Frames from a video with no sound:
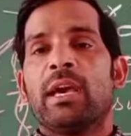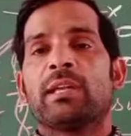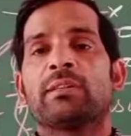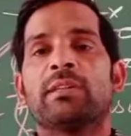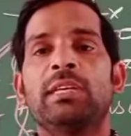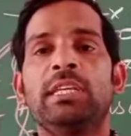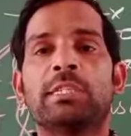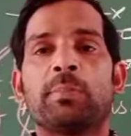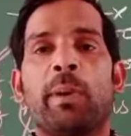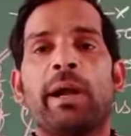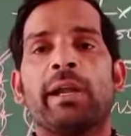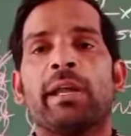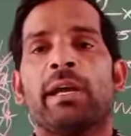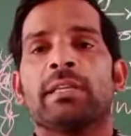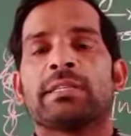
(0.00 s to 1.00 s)
these
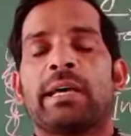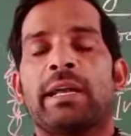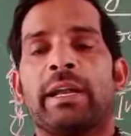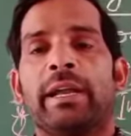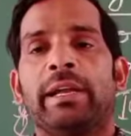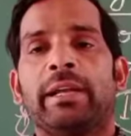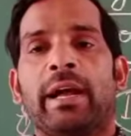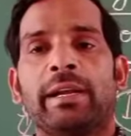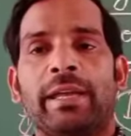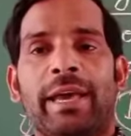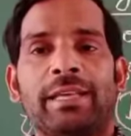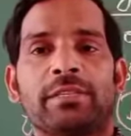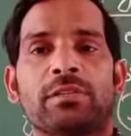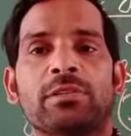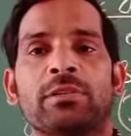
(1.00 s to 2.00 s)
particles are get
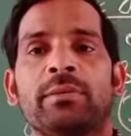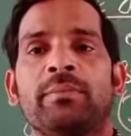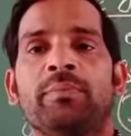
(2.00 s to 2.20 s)
attached